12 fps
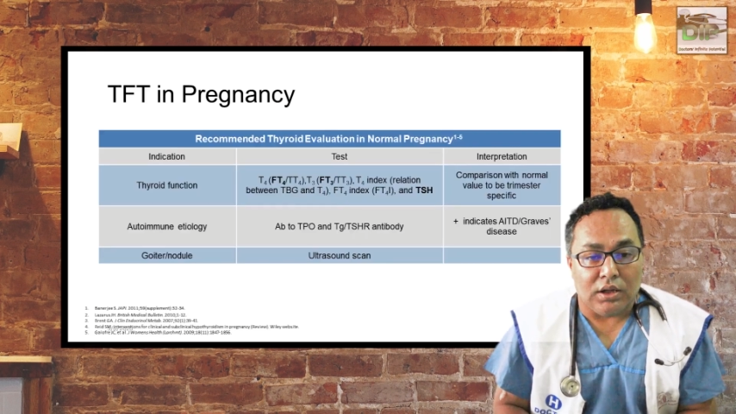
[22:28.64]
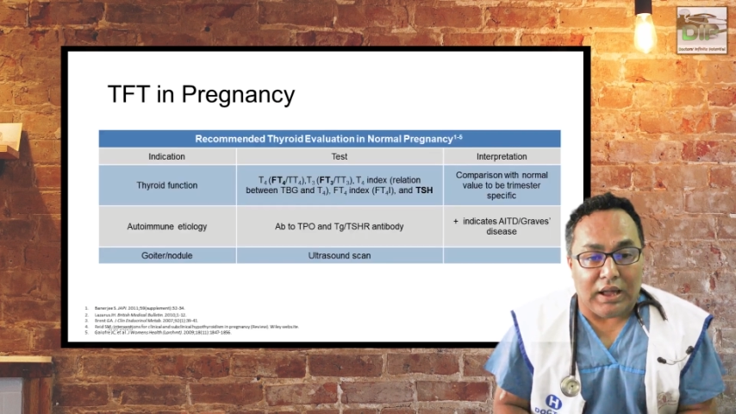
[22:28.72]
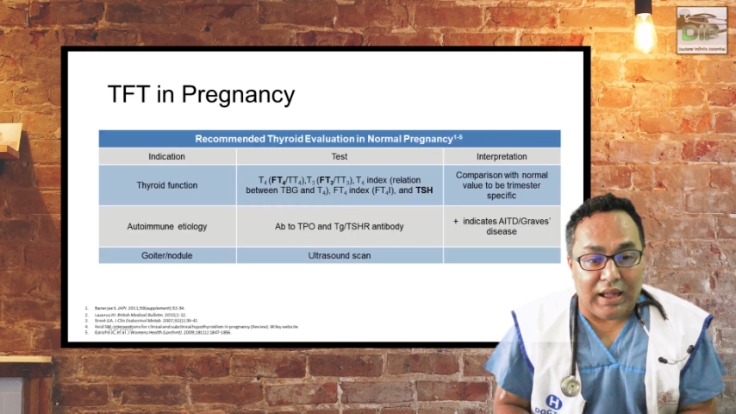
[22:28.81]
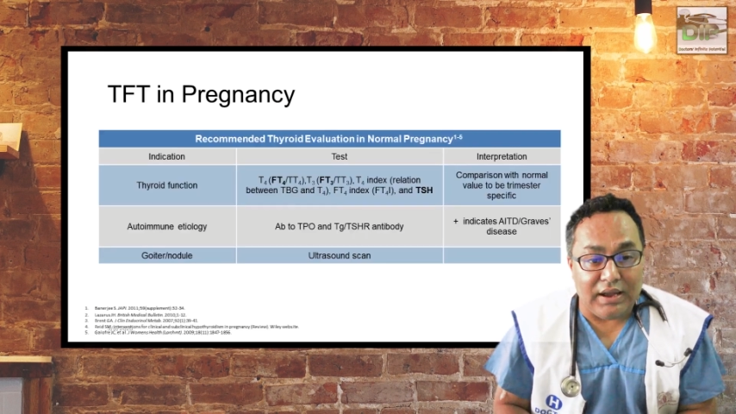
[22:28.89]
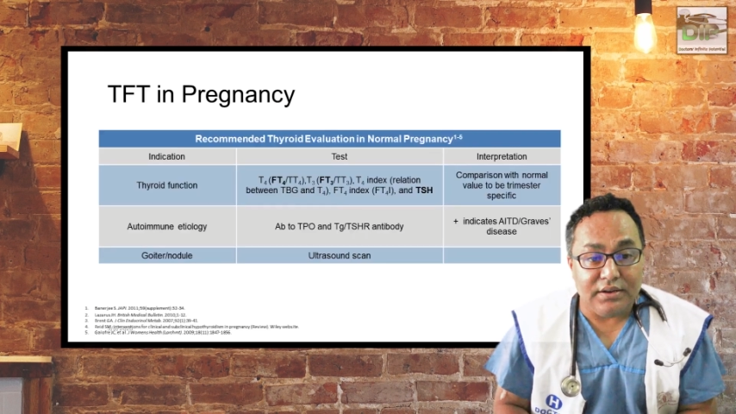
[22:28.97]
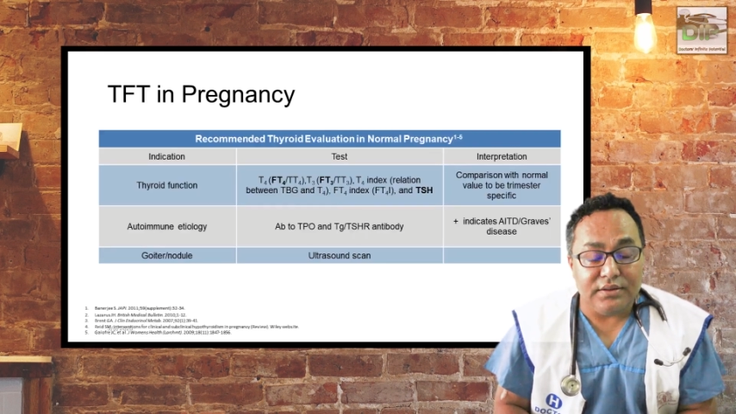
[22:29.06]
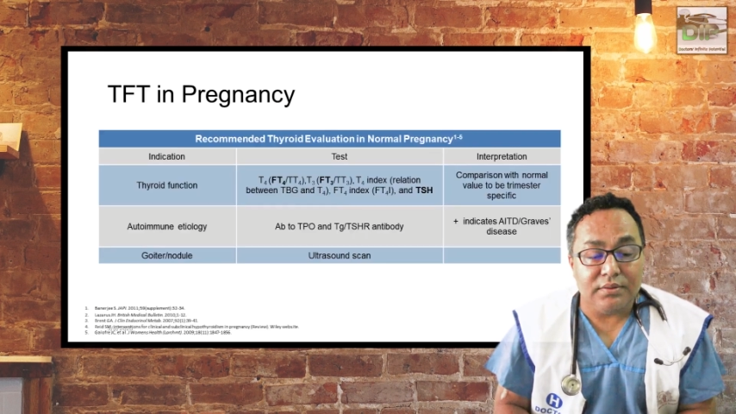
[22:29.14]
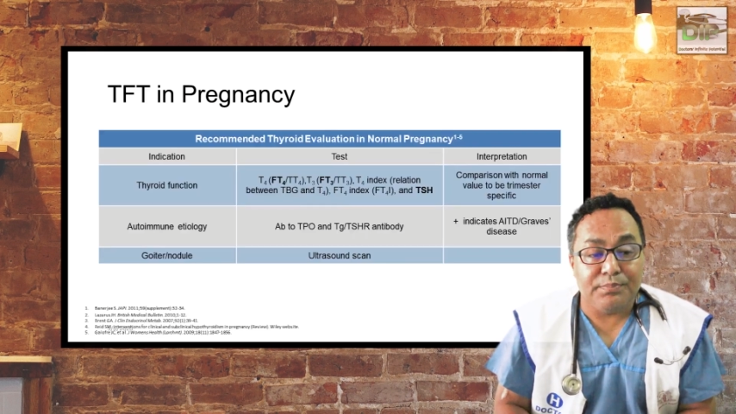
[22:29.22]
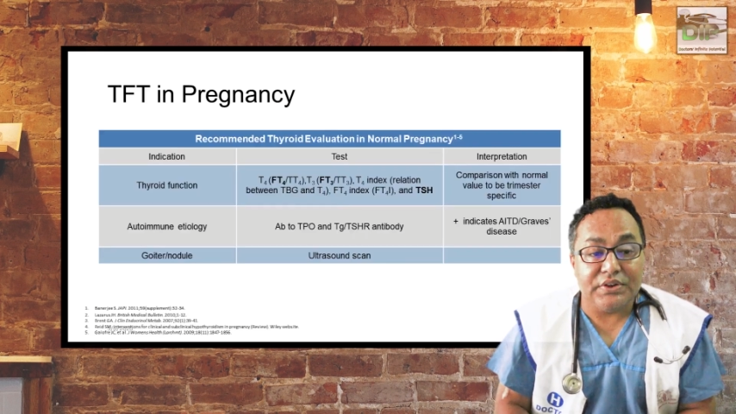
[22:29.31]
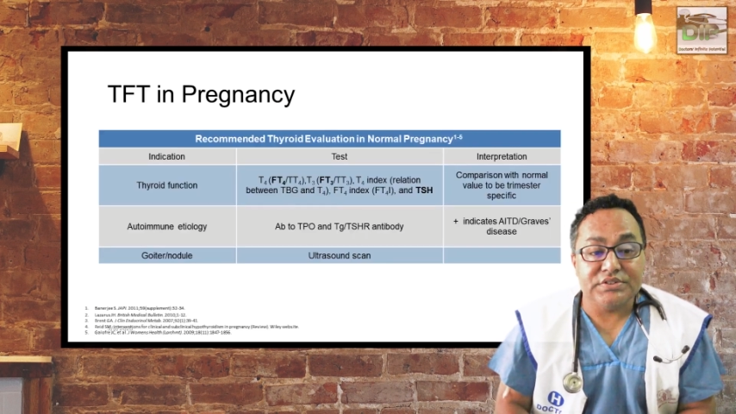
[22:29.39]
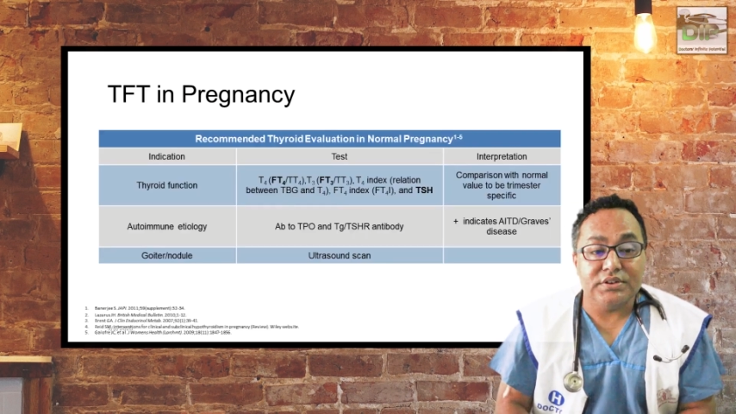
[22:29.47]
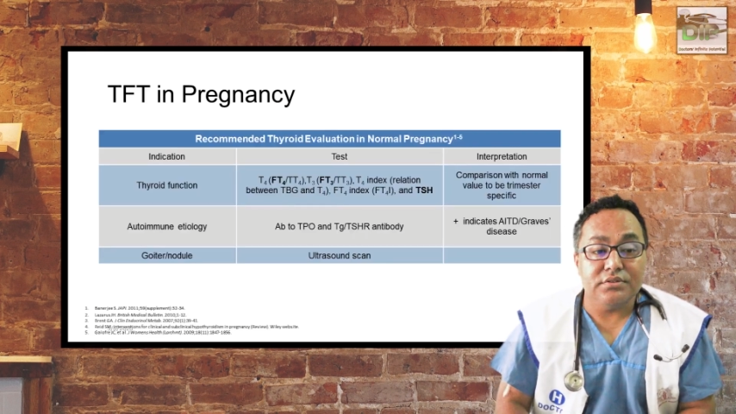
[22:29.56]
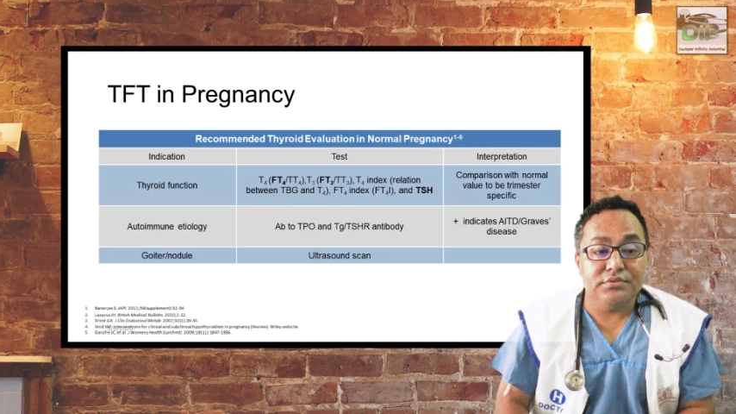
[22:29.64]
And in the patient